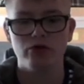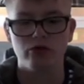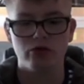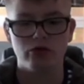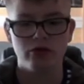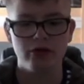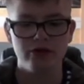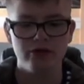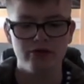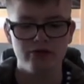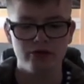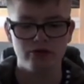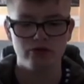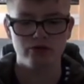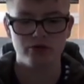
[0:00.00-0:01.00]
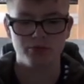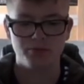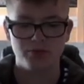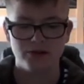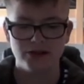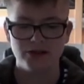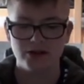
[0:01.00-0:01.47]
Stevens'
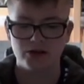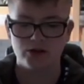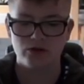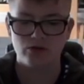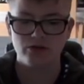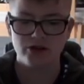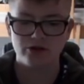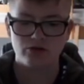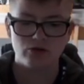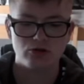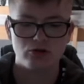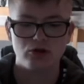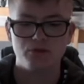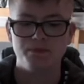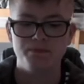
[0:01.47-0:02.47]
player career. So